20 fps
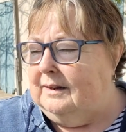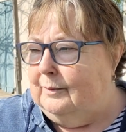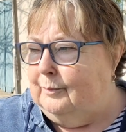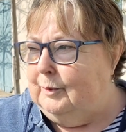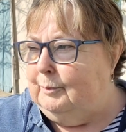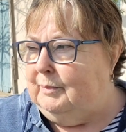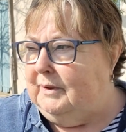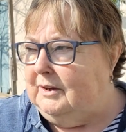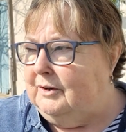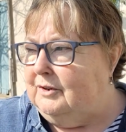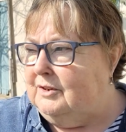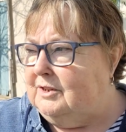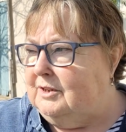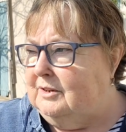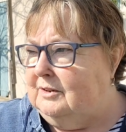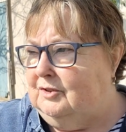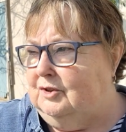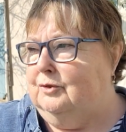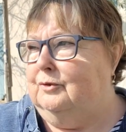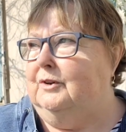it would be good
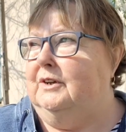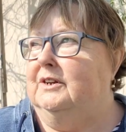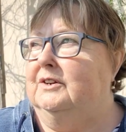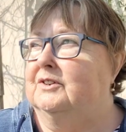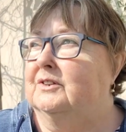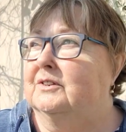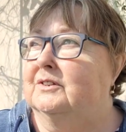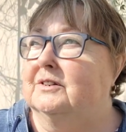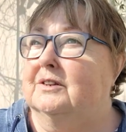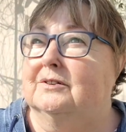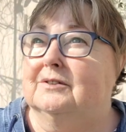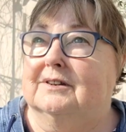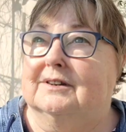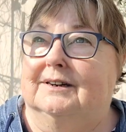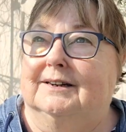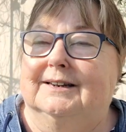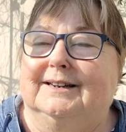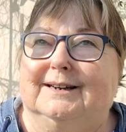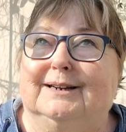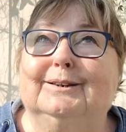to join just so that
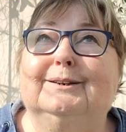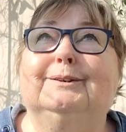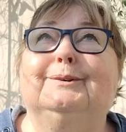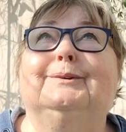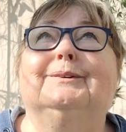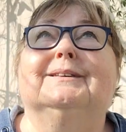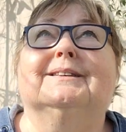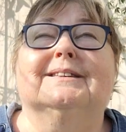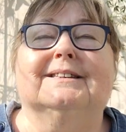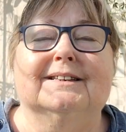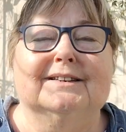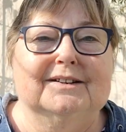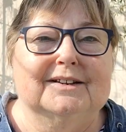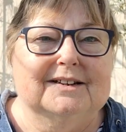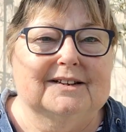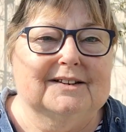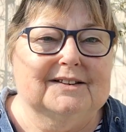I can